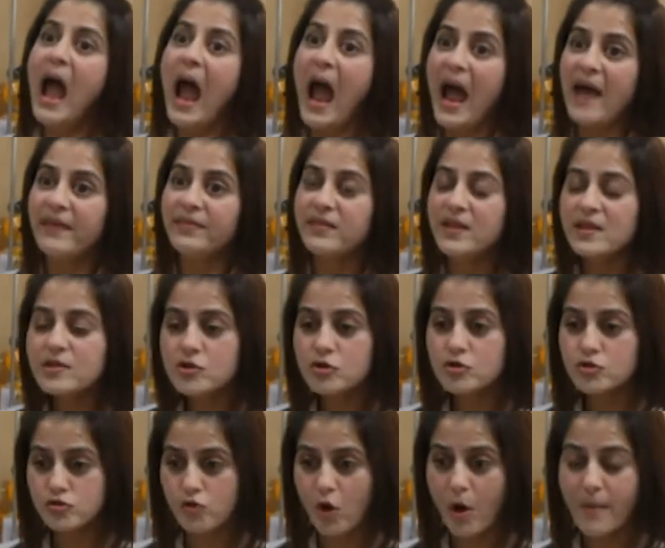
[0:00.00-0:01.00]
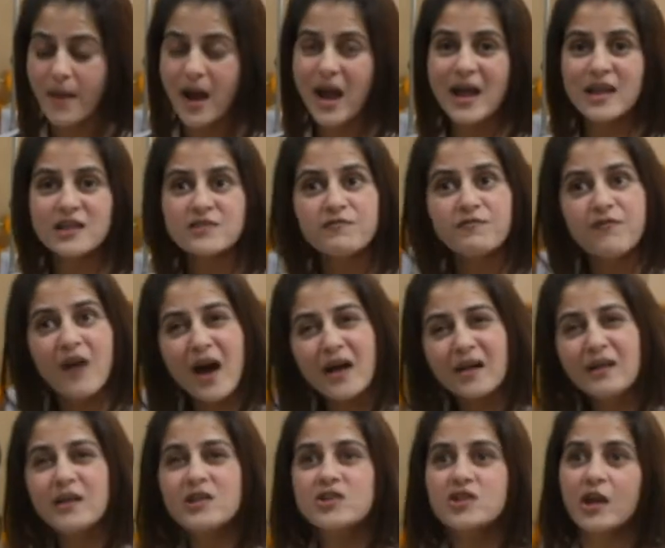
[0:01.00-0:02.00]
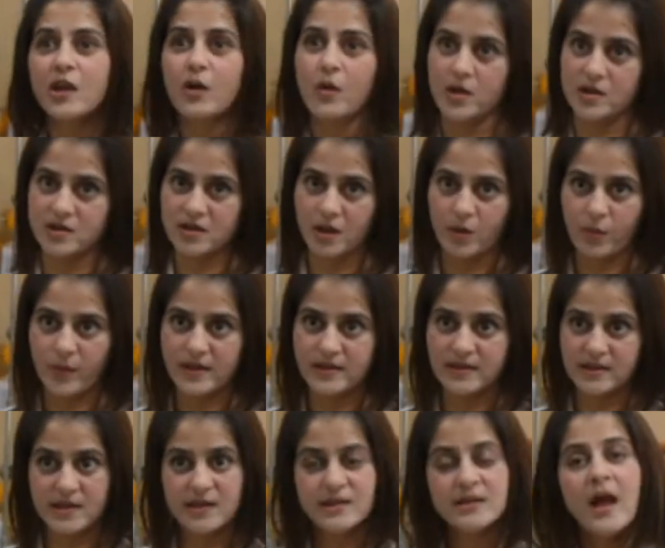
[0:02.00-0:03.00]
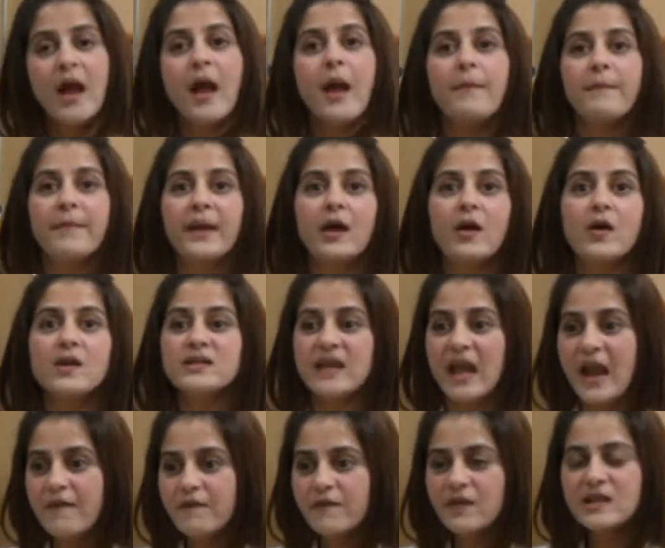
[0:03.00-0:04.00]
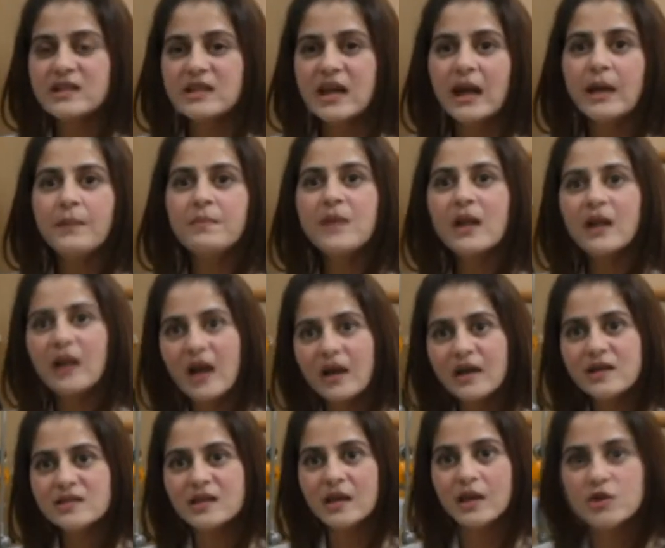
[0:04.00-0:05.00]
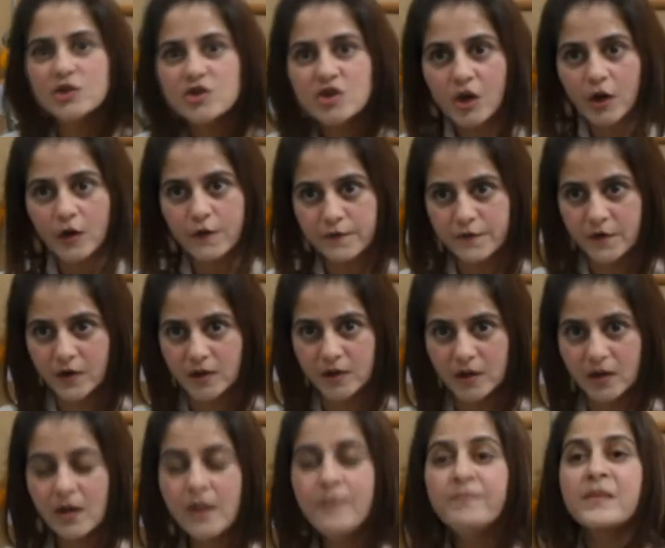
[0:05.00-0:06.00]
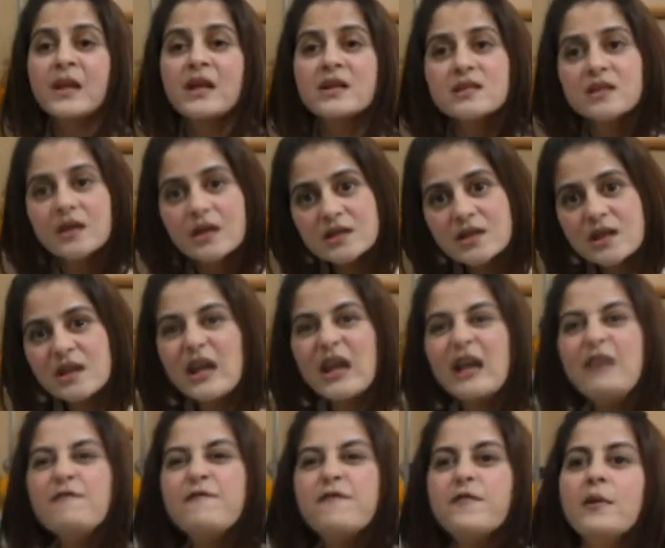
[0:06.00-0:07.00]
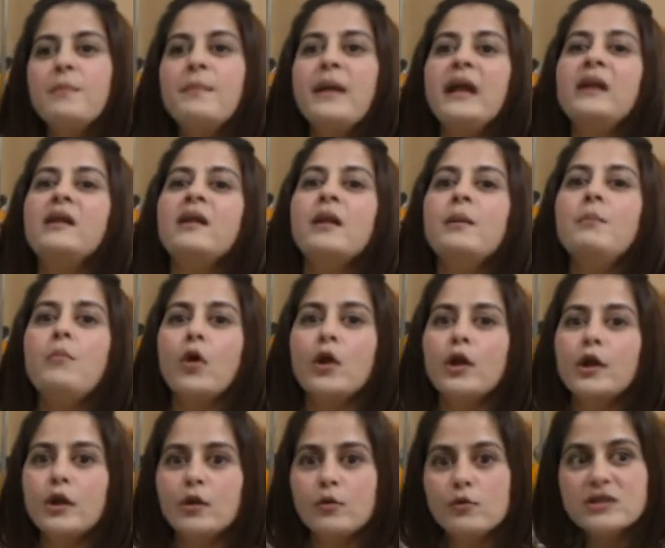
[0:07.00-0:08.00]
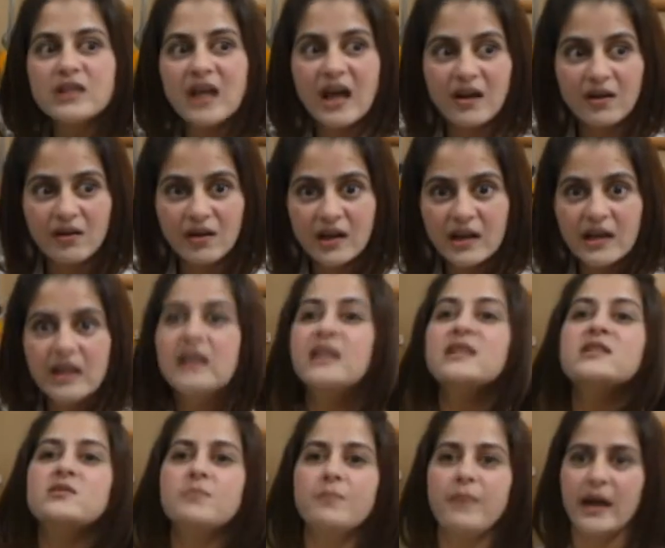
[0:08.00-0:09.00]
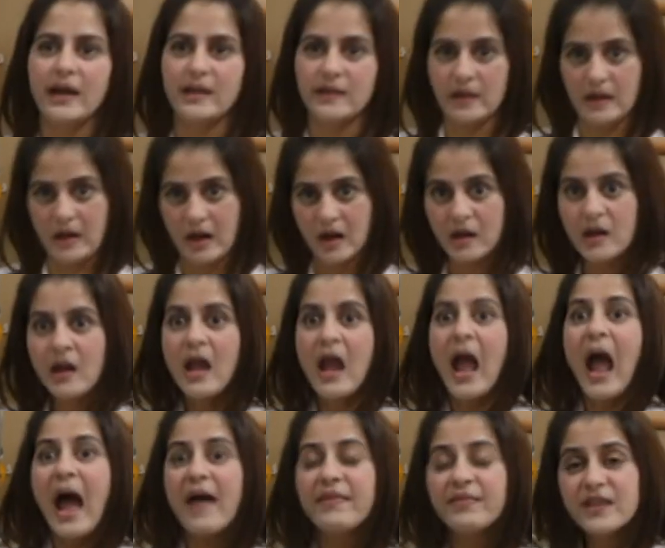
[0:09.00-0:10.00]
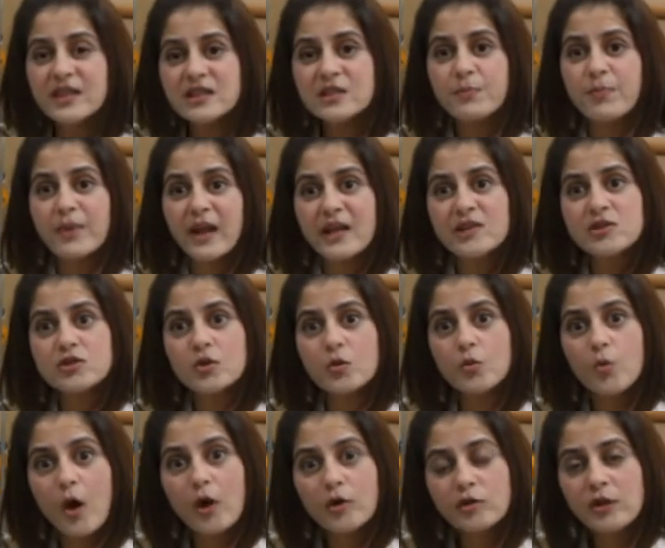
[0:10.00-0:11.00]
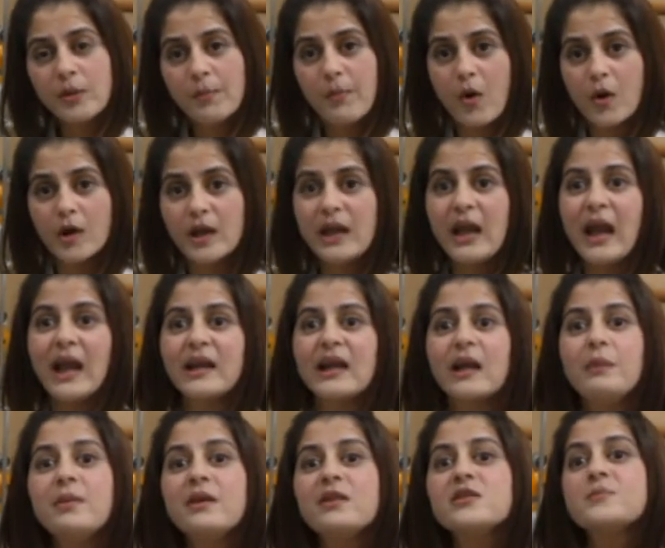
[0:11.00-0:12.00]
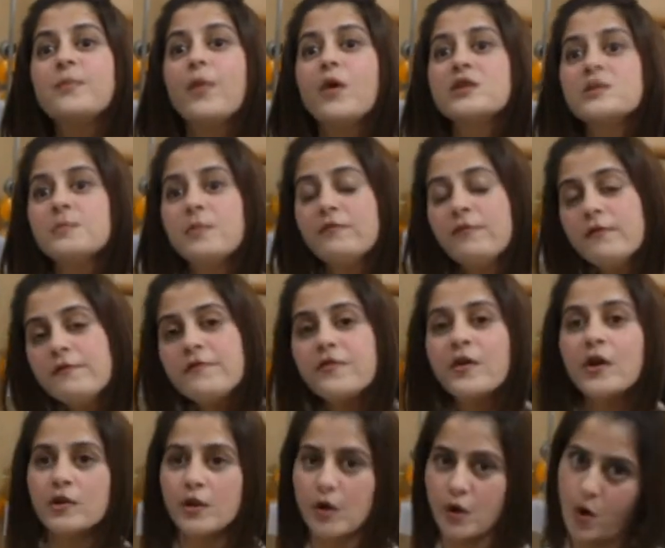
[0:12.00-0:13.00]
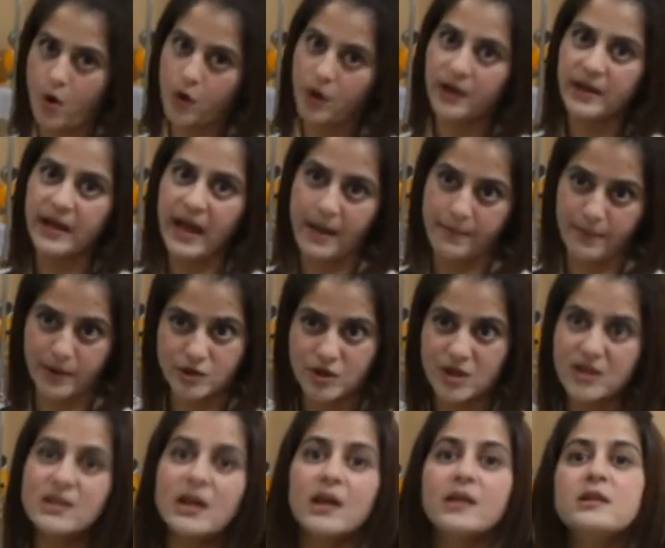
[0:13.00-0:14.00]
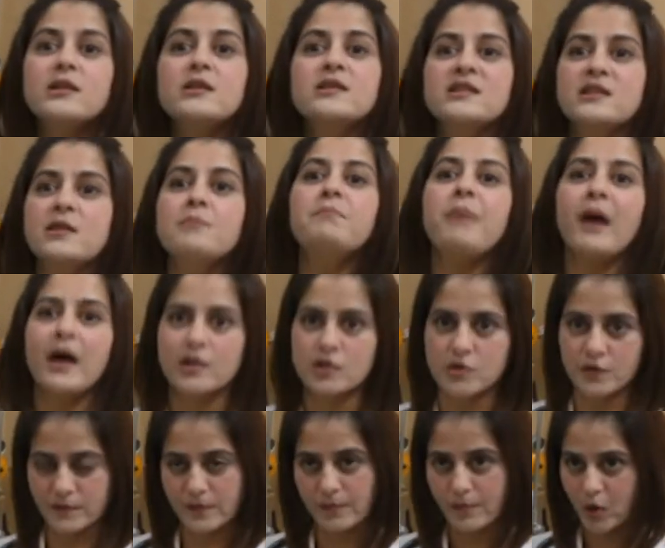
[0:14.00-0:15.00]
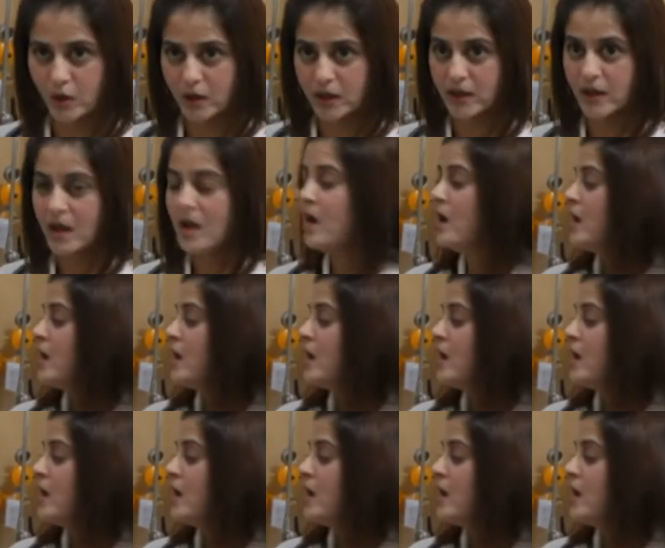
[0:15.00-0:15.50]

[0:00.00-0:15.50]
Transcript: And this trauma has far-reaching consequences because every time the lung is injured further, certain inflammatory molecules are released by the lung and this spreads throughout the body and can be responsible for further organ damages in distant parts of the body.